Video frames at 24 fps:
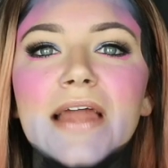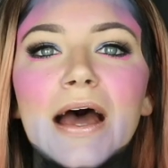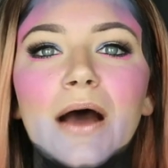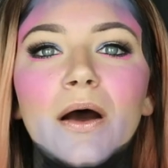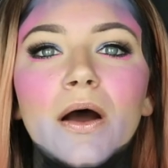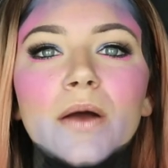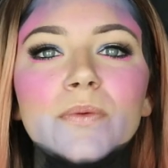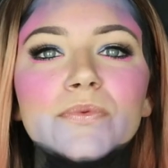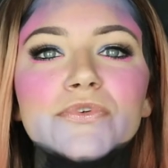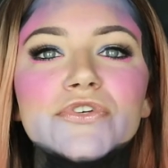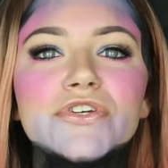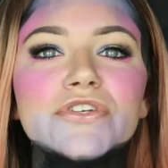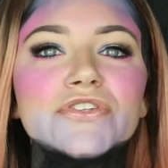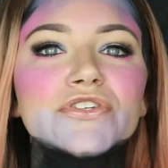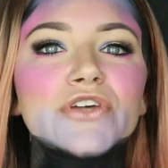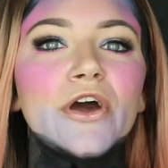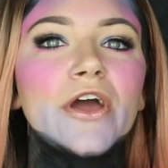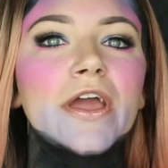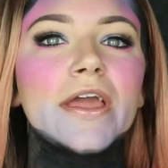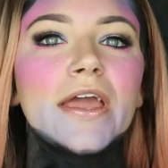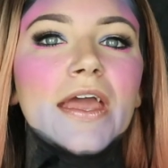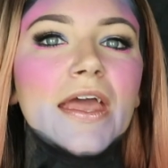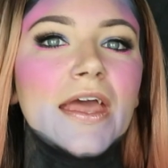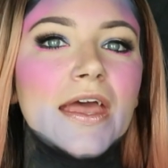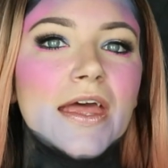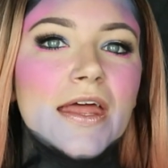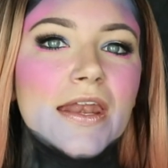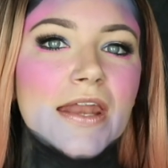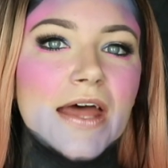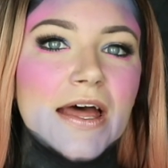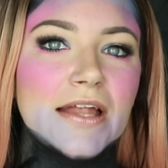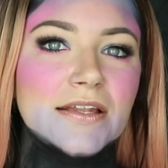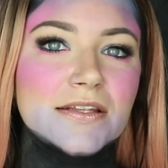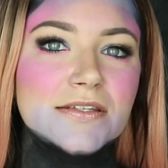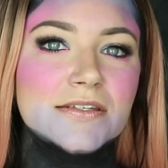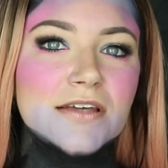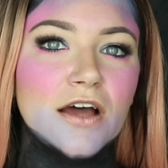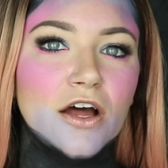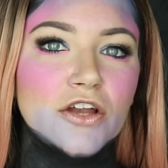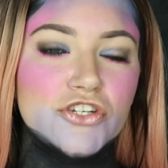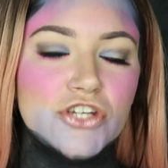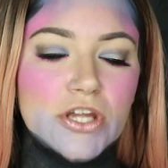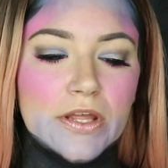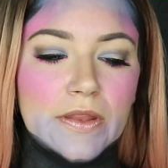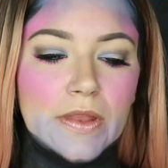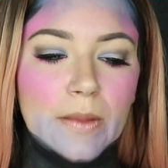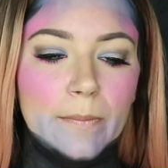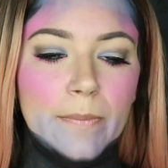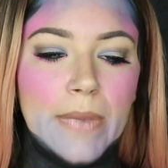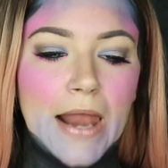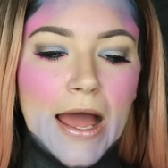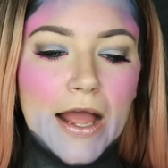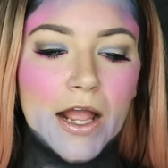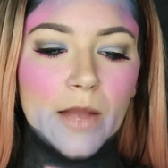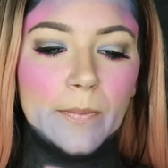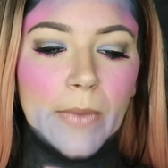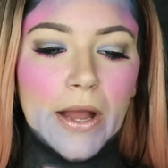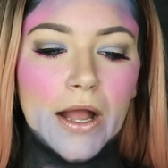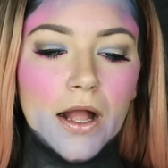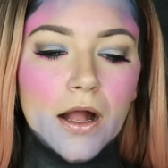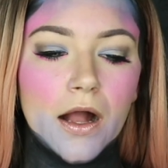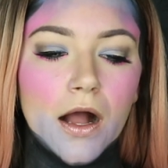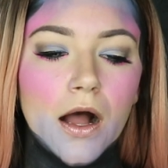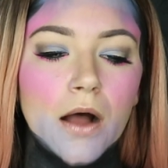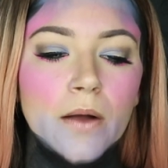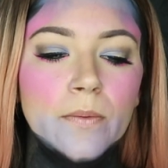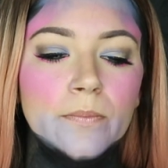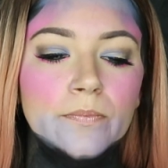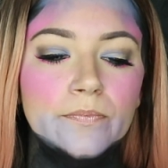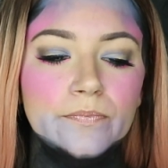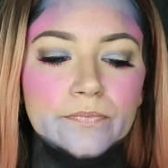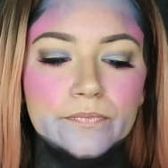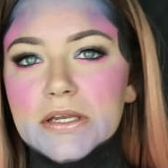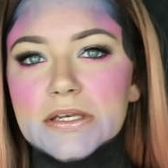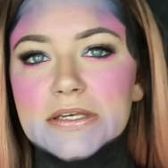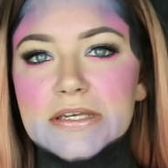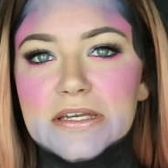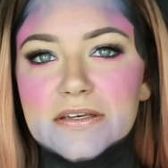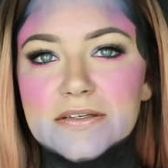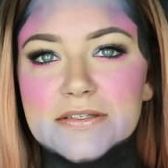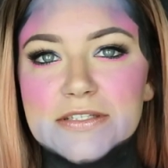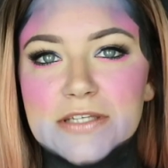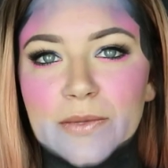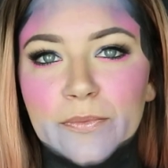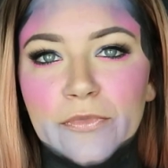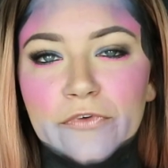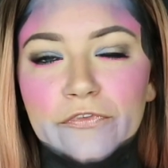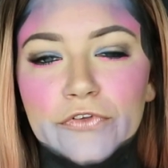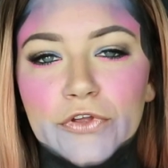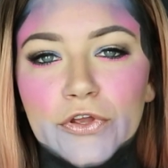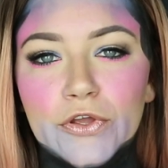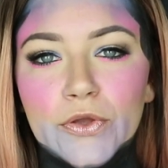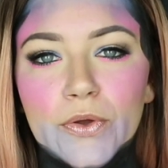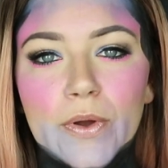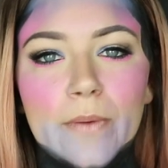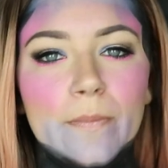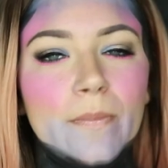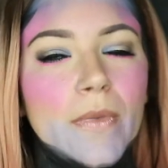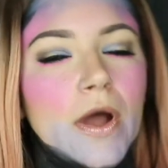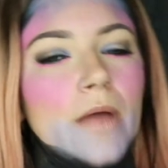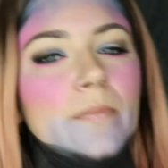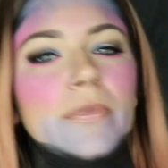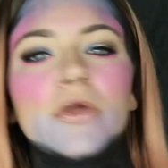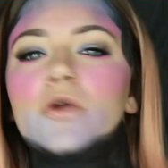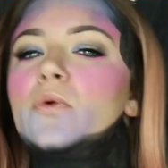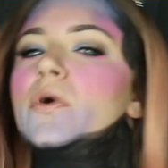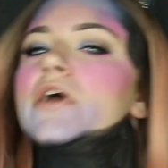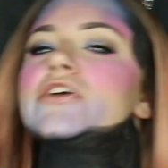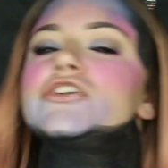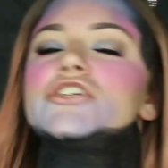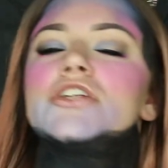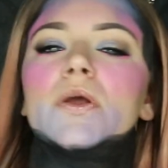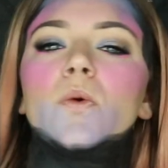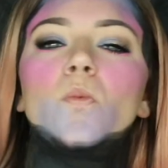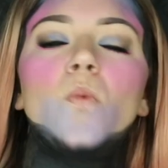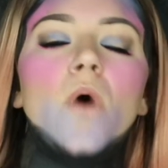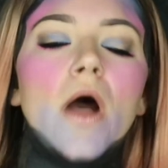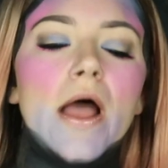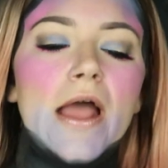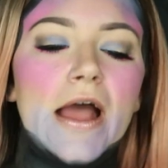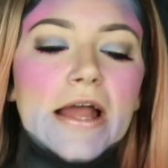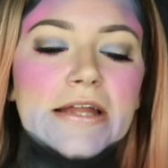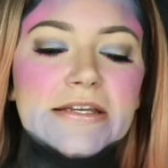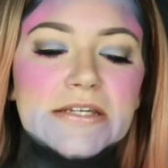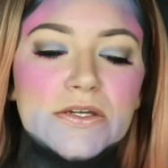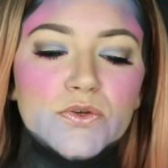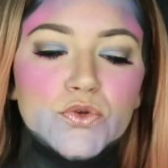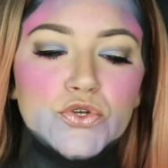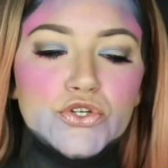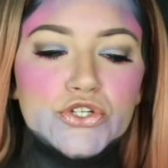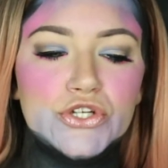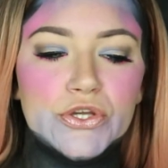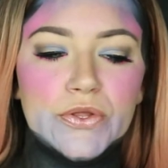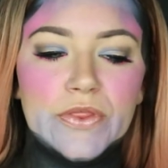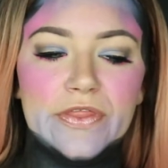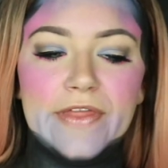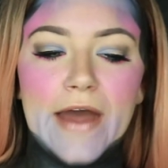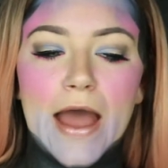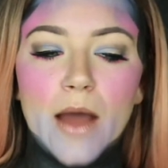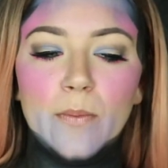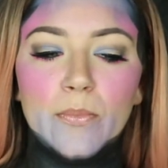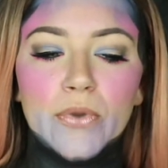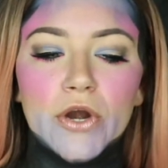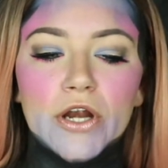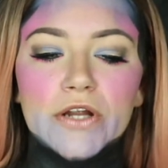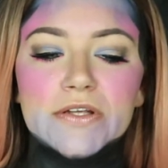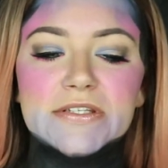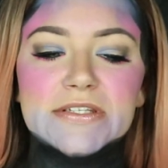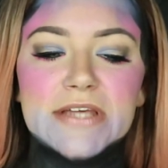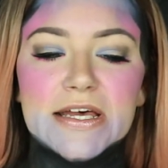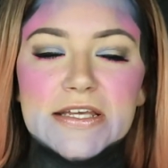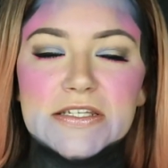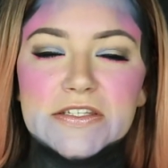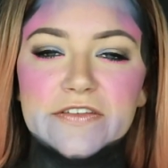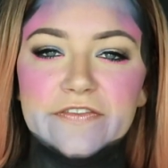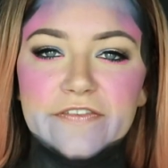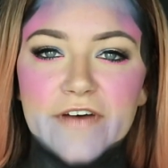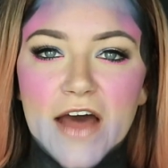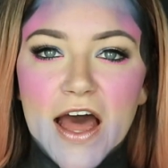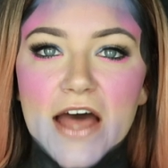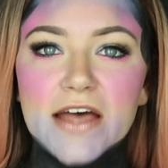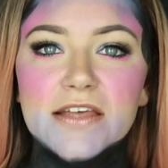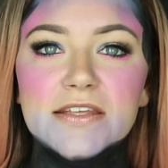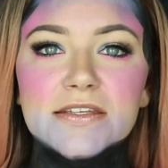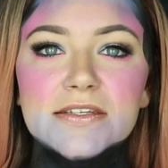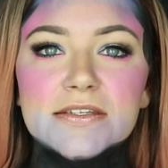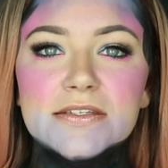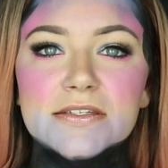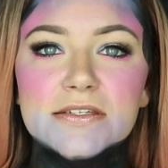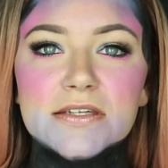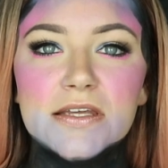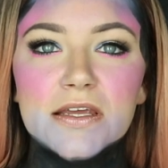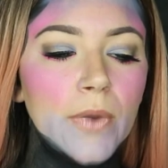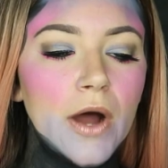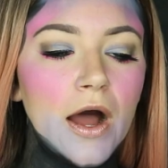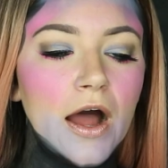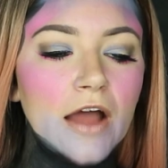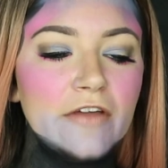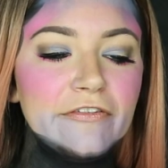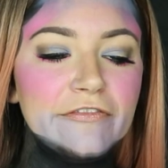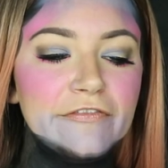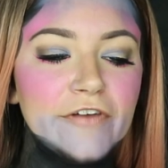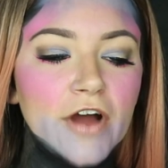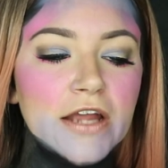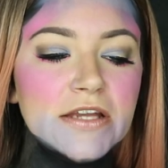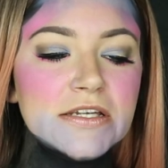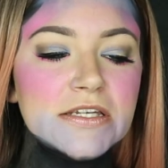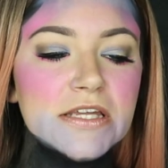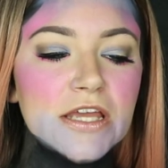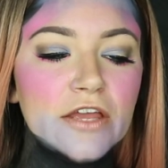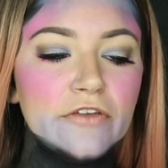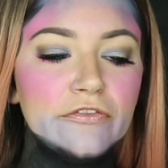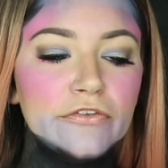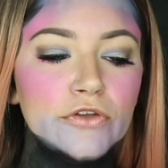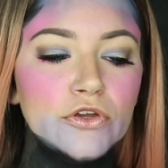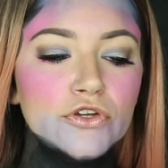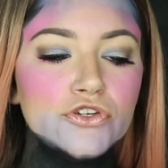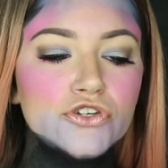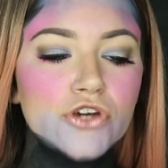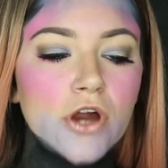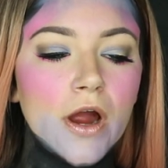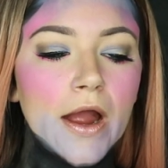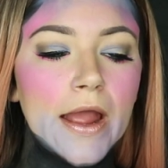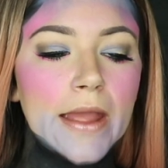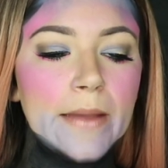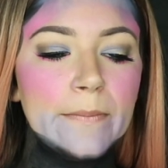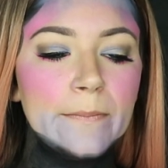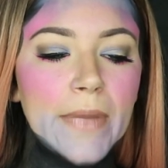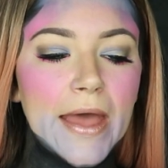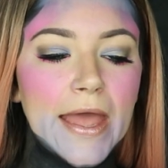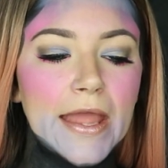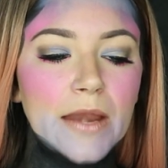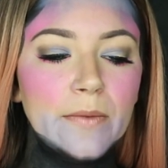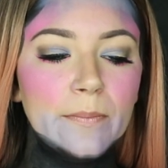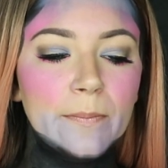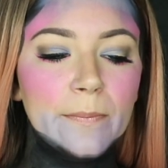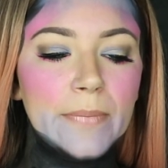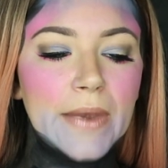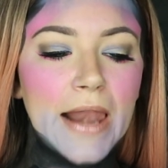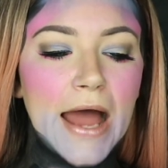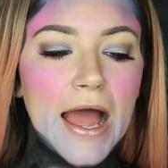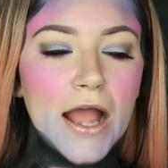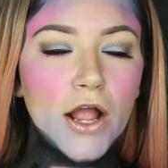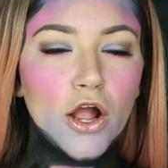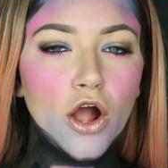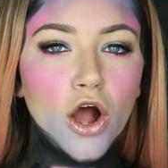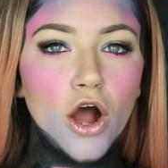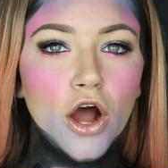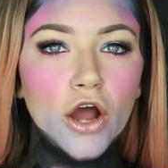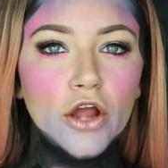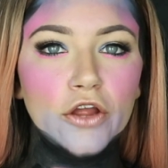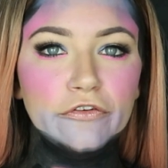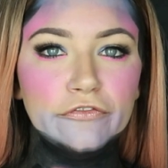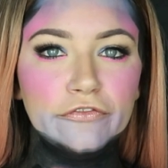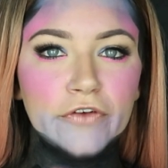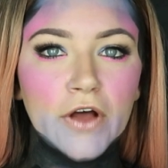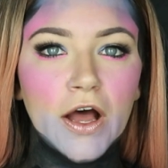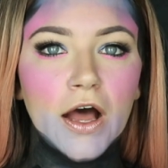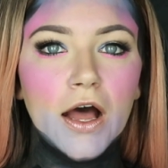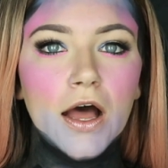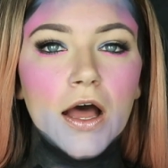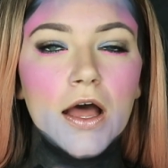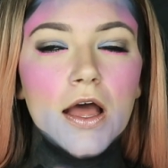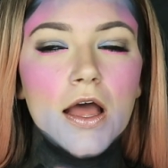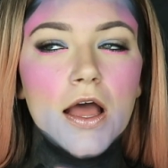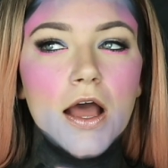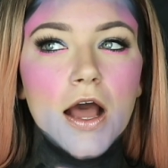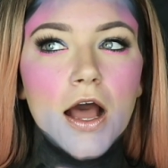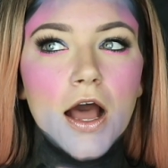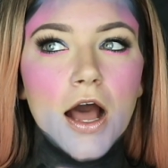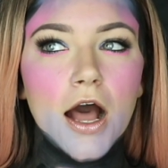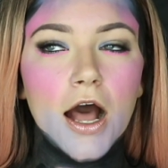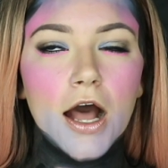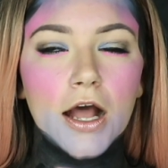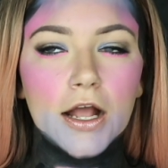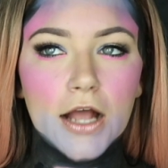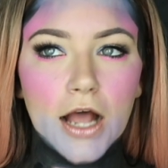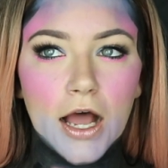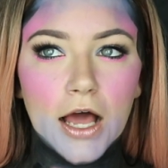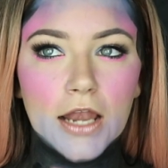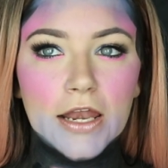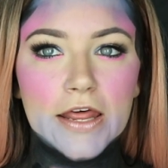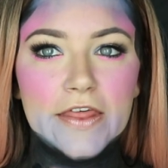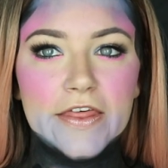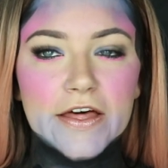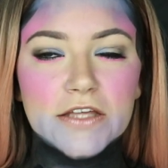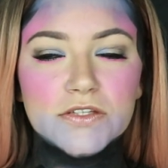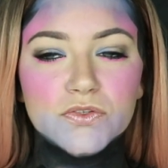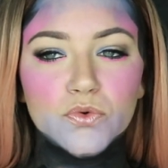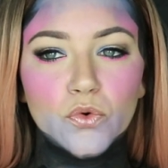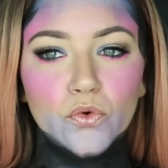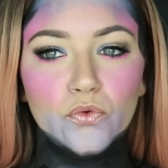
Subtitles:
Now I'm just going in and touching the black back up. Now, some of you might be questioning why I didn't do that process first, but I find if you try and paint black over a colour that's